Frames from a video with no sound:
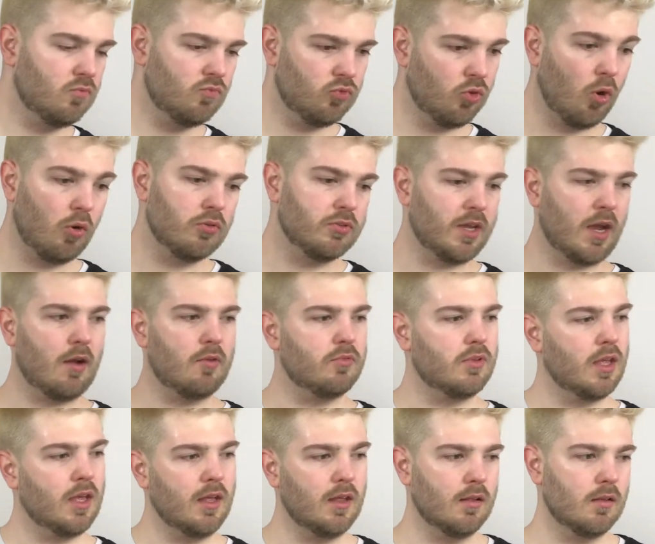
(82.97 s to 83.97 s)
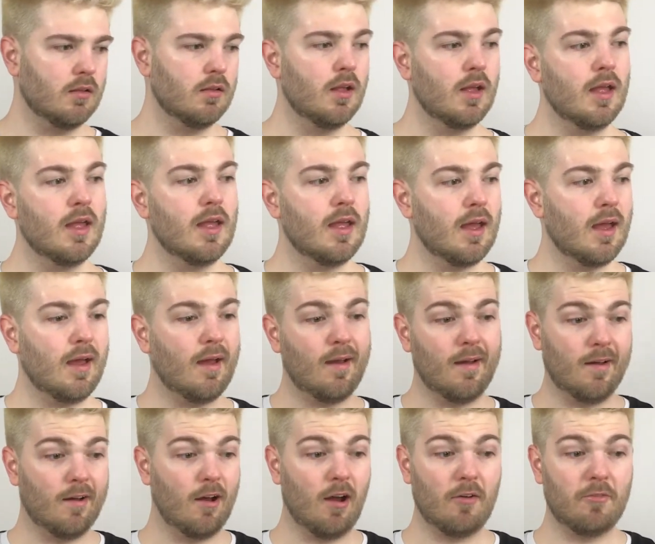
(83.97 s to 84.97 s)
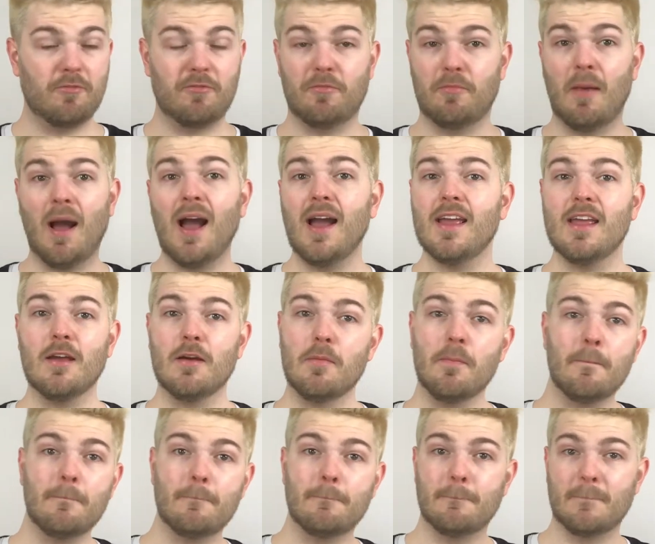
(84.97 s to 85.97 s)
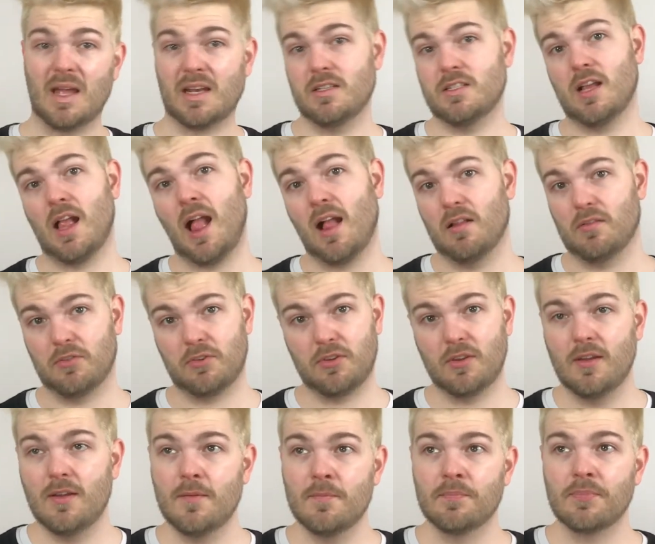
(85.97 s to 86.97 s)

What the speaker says: roll down the hill of my mental health.